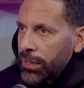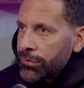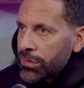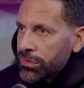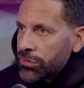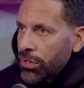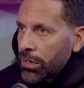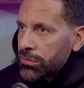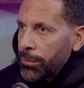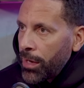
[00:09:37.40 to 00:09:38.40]
gives us a
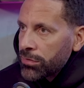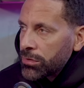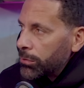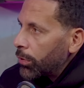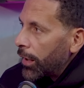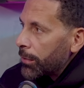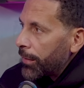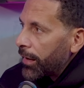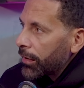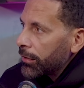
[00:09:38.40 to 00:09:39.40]
chance to pass the ball out the
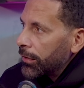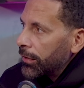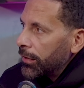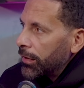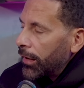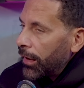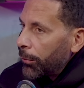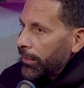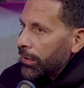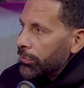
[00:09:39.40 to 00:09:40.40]
back, and then
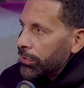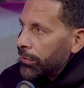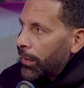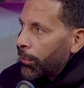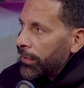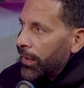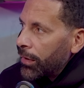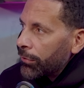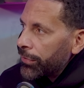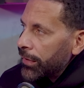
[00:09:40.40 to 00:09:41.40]
we don't do that when they're
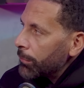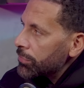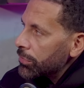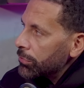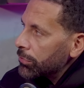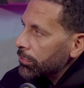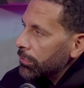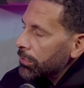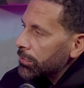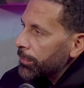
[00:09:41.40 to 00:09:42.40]
not fit. Them too.
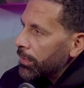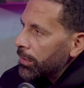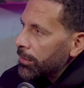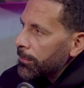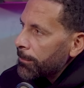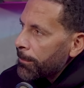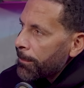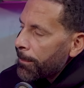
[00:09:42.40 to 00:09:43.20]
But it's not just